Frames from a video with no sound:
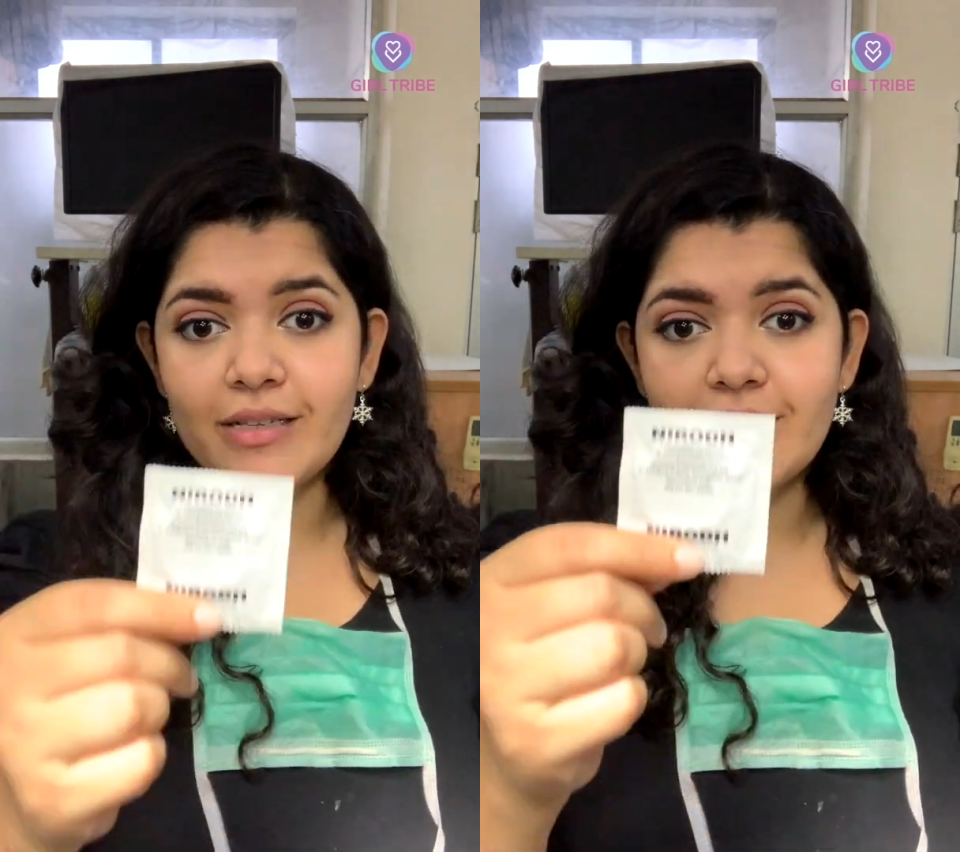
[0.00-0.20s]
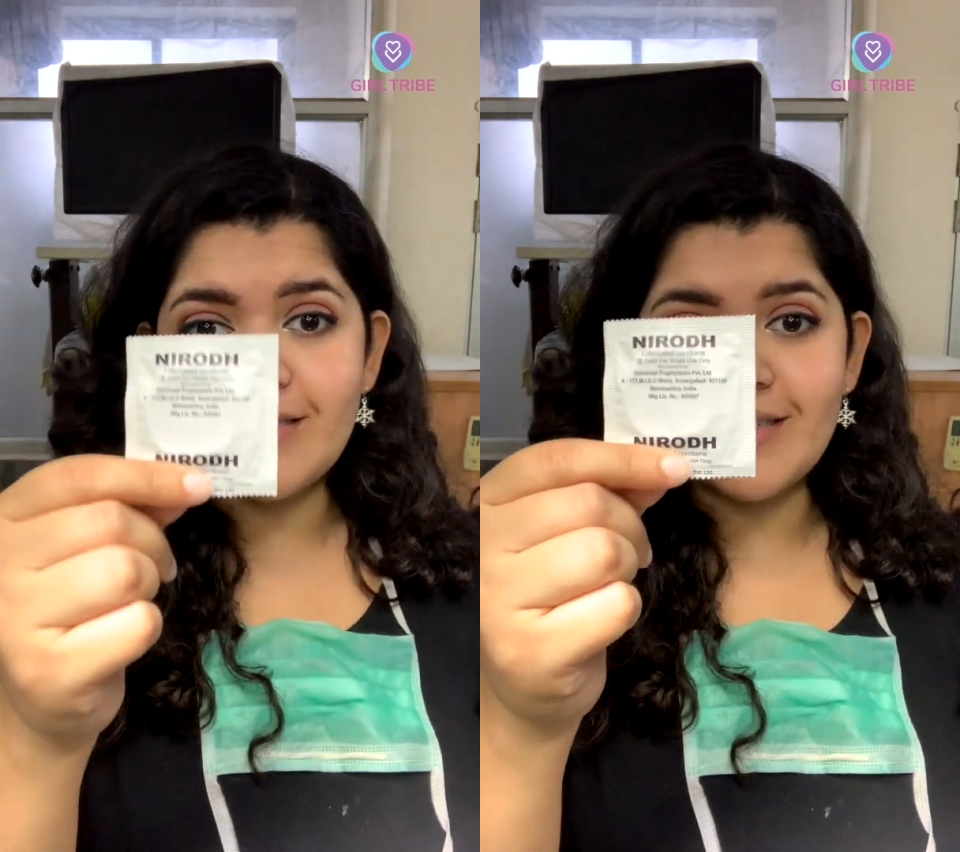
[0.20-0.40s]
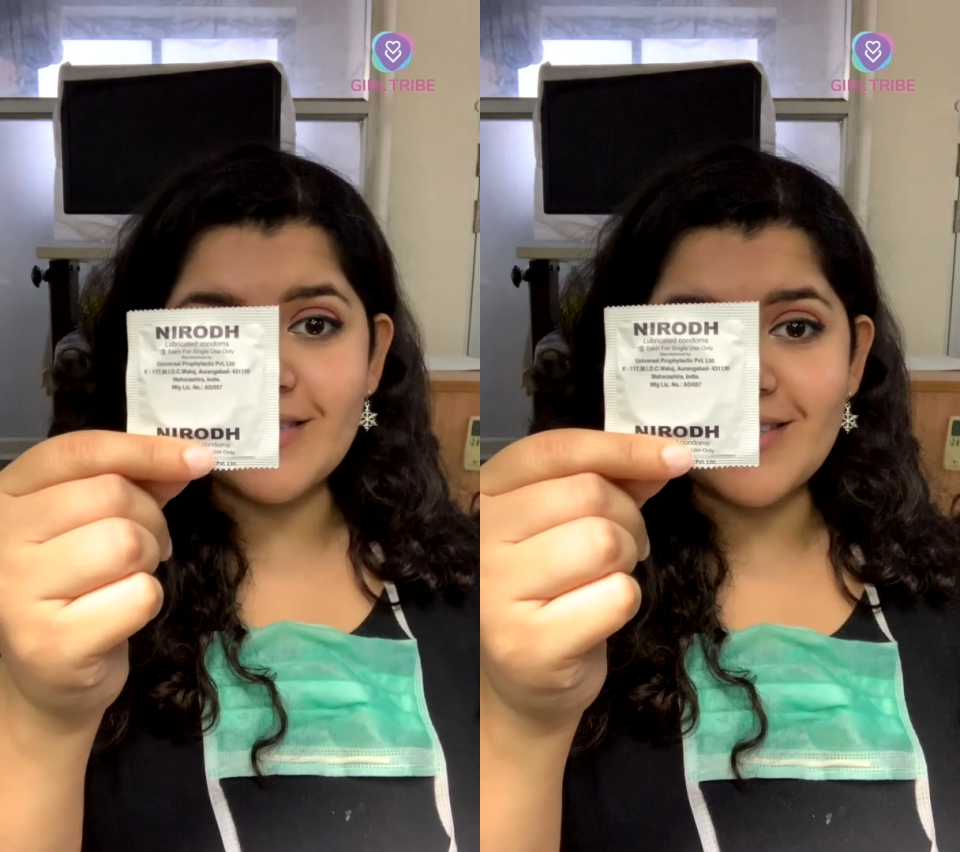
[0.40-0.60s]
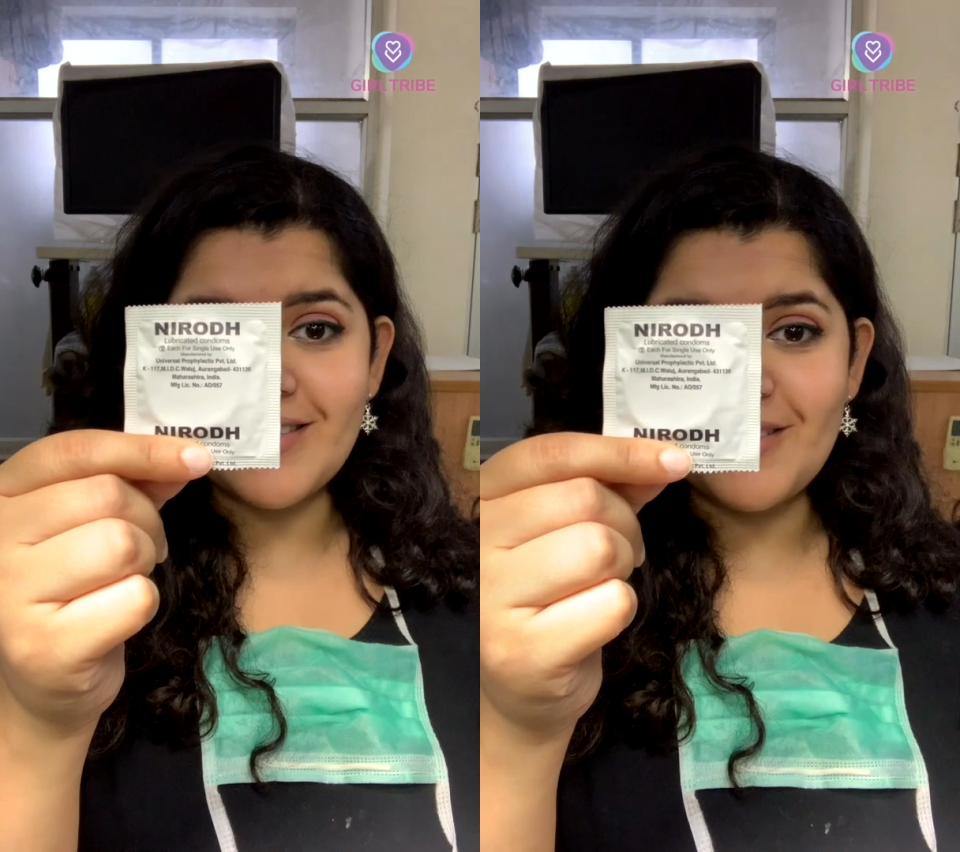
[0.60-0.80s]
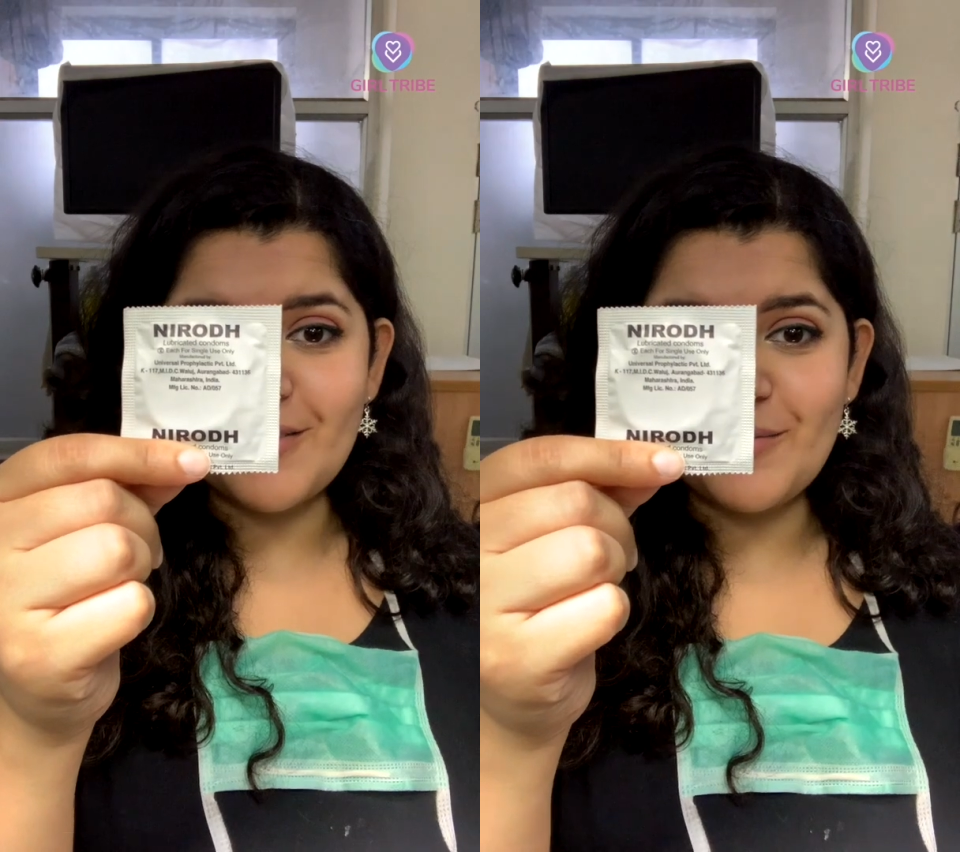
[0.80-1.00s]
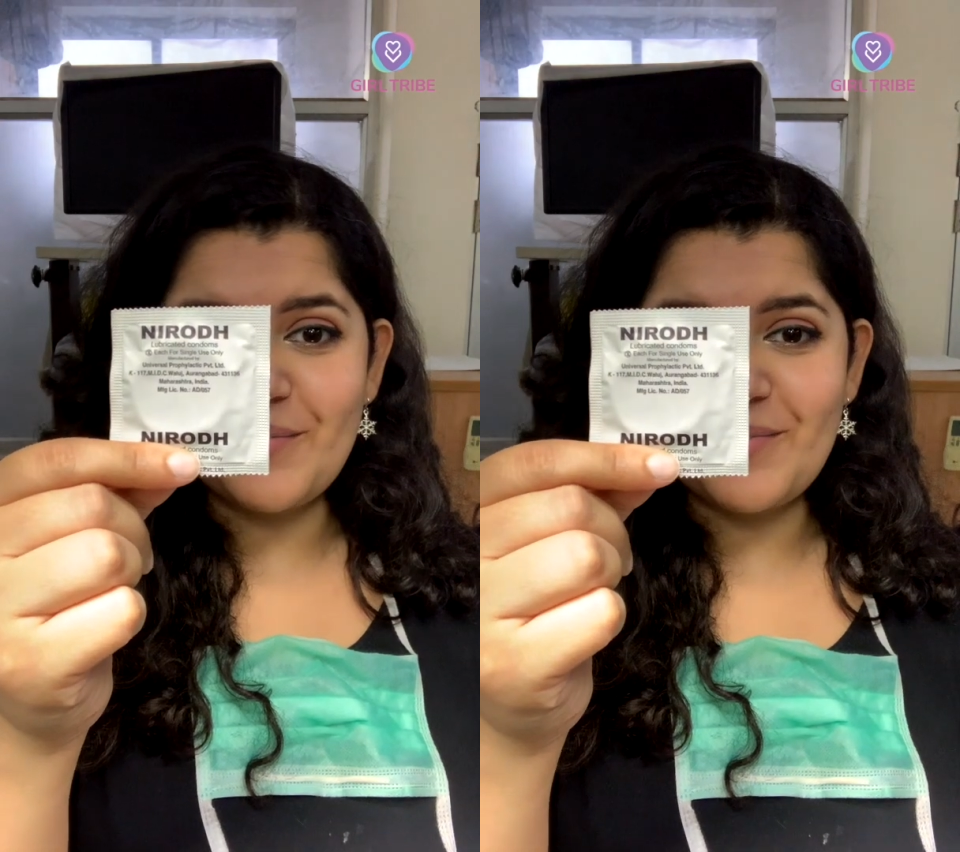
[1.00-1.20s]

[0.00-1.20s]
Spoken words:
is this.